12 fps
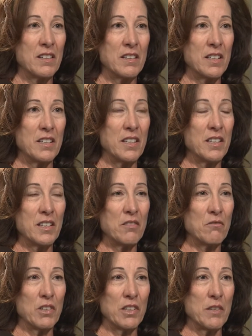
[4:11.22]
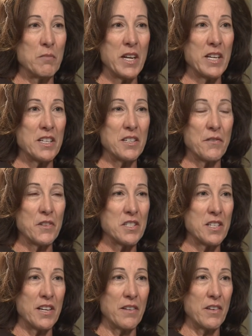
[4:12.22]
that it can really make a difference
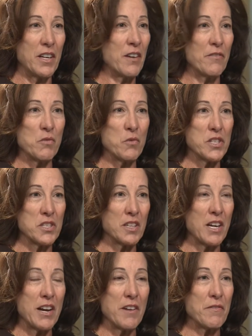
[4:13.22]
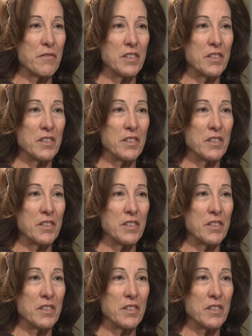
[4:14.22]
in everyone's life,